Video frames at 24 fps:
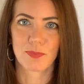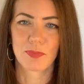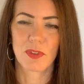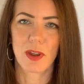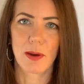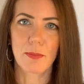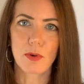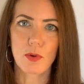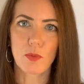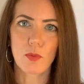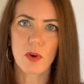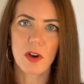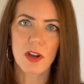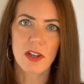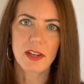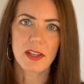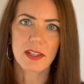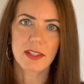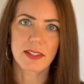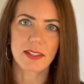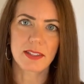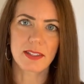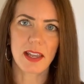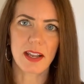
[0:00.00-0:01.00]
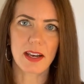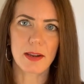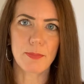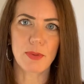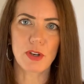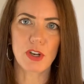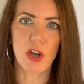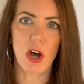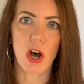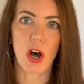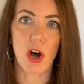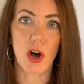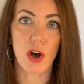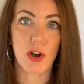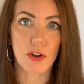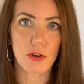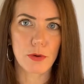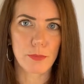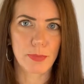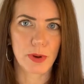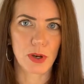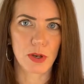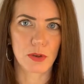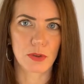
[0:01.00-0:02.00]
Number one, set up an
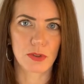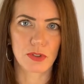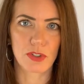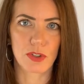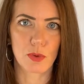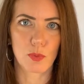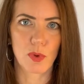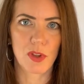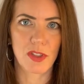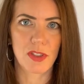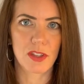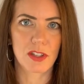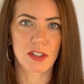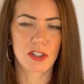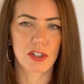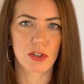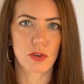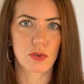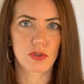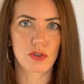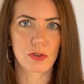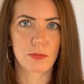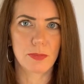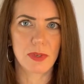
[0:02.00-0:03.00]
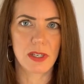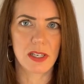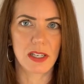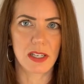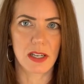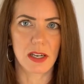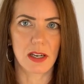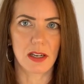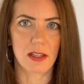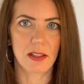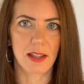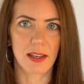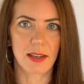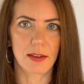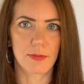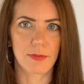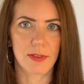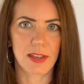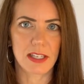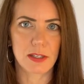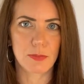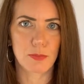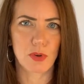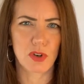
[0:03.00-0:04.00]
auto post within social media like
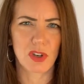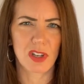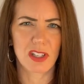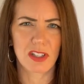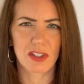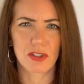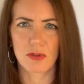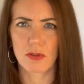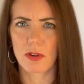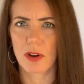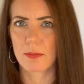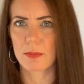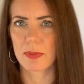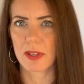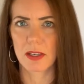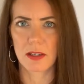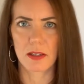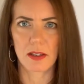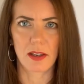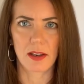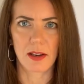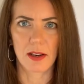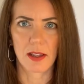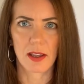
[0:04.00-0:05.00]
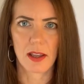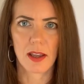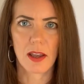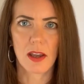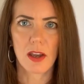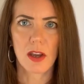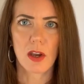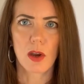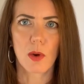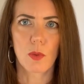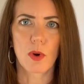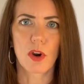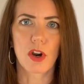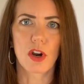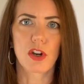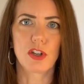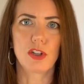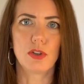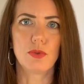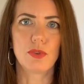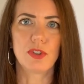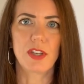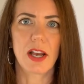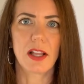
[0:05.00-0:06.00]
Facebook, Instagram, LinkedIn, where
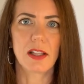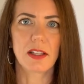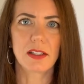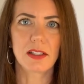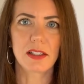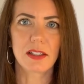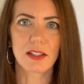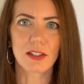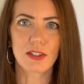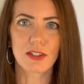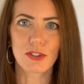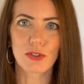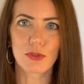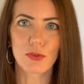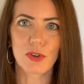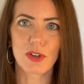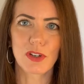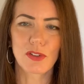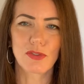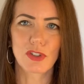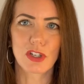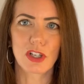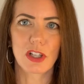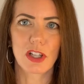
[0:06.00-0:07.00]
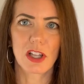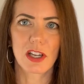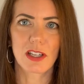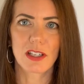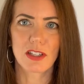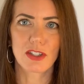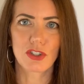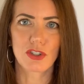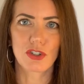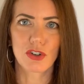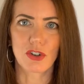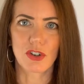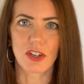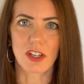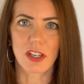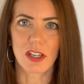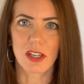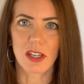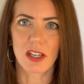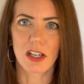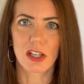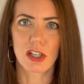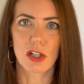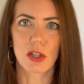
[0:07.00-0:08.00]
you tell a little story of the client's journey,
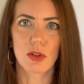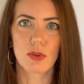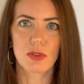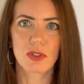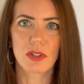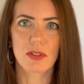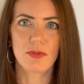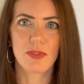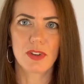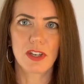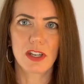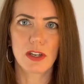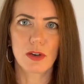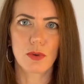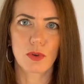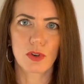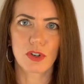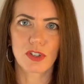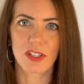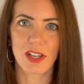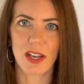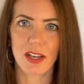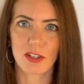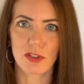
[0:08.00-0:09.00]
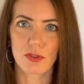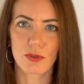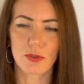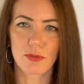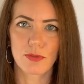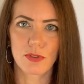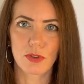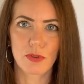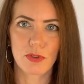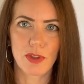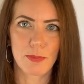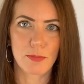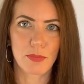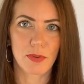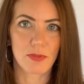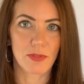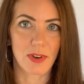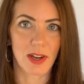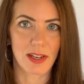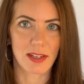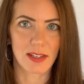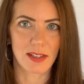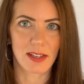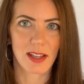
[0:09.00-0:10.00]
enclose the video or text review they
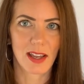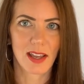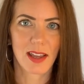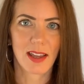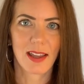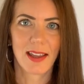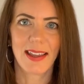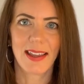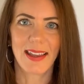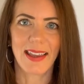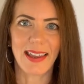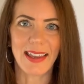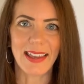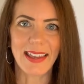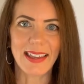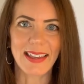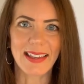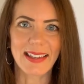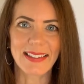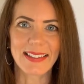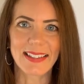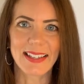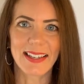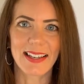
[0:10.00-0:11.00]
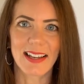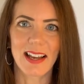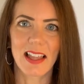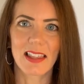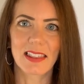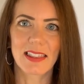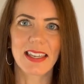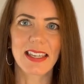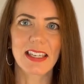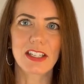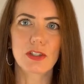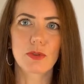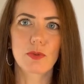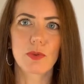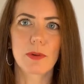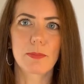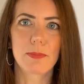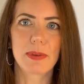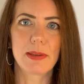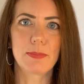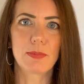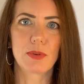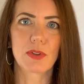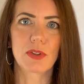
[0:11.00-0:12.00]
provided, and a link to where
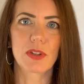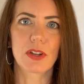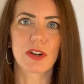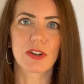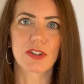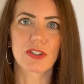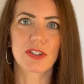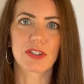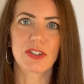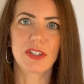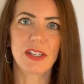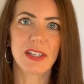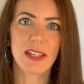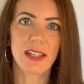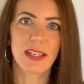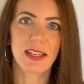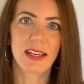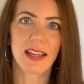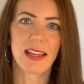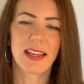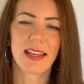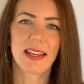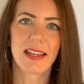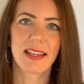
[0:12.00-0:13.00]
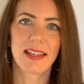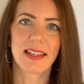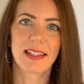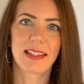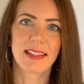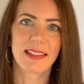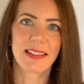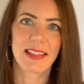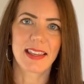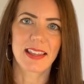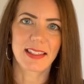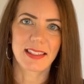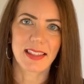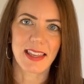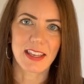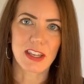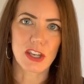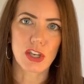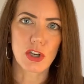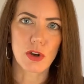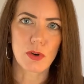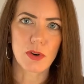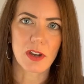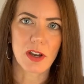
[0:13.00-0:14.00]
people are seeing they, they
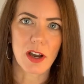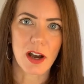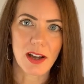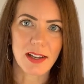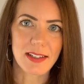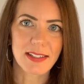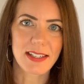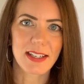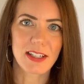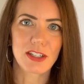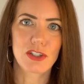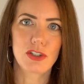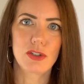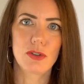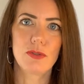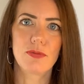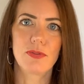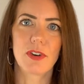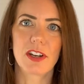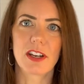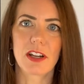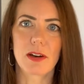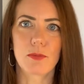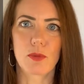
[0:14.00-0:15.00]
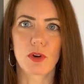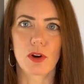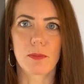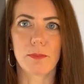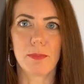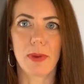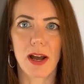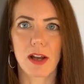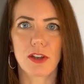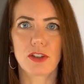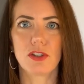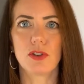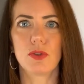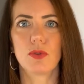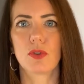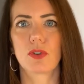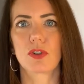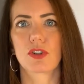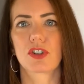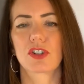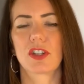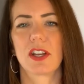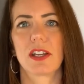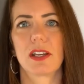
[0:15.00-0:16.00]
can go to contact you, find out more about you, or
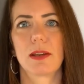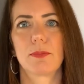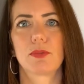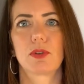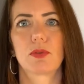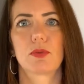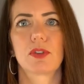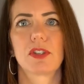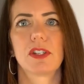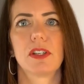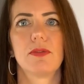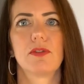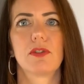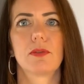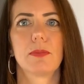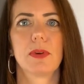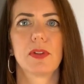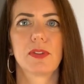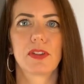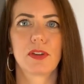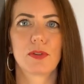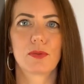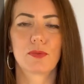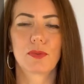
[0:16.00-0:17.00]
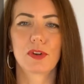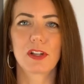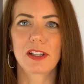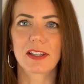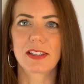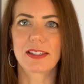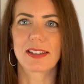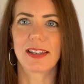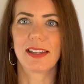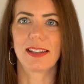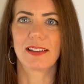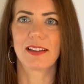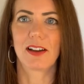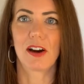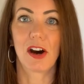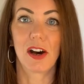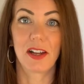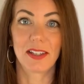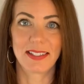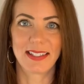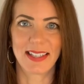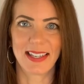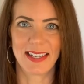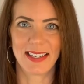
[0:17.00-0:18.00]
sign up to receive your monthly real estate
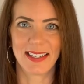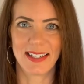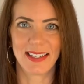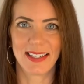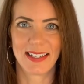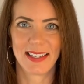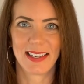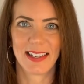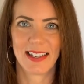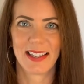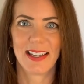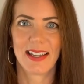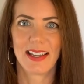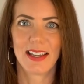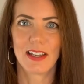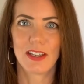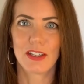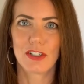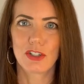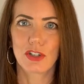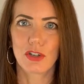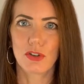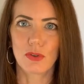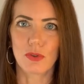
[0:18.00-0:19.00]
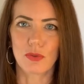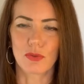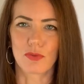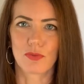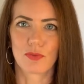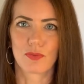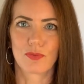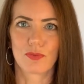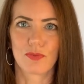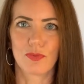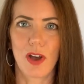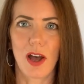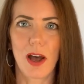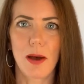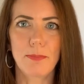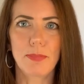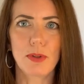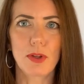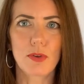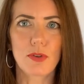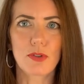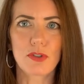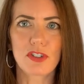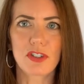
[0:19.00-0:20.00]
content. Two,
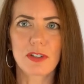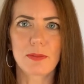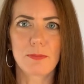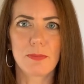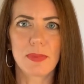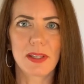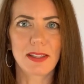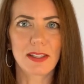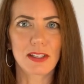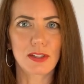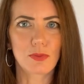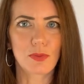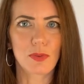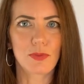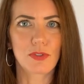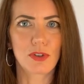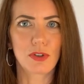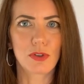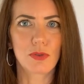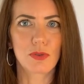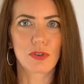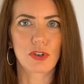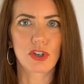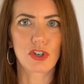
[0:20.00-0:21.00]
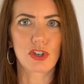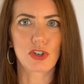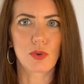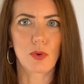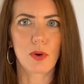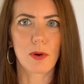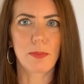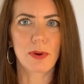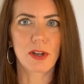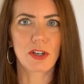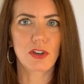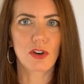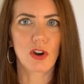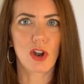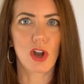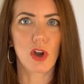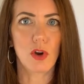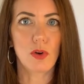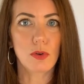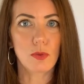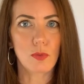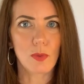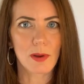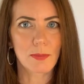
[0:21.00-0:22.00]
upload or submit this review to show up on your
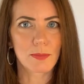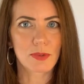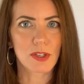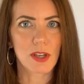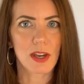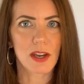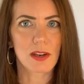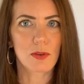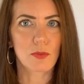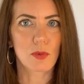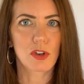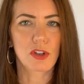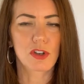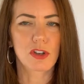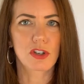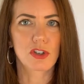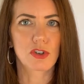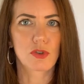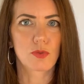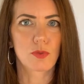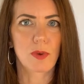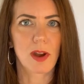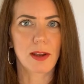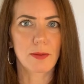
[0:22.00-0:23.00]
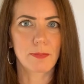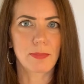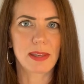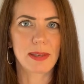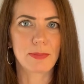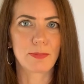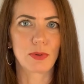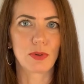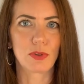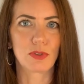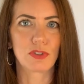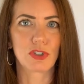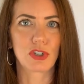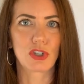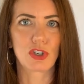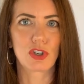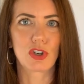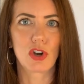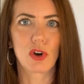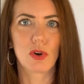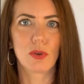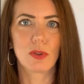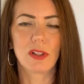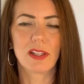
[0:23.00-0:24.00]
own website where you can direct people to
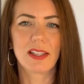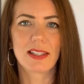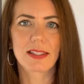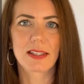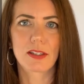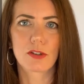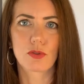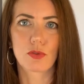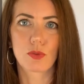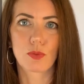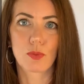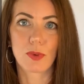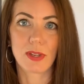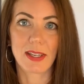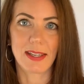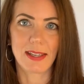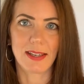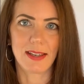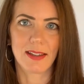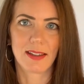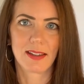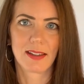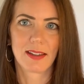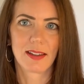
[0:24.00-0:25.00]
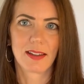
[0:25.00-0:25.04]
go listen or read.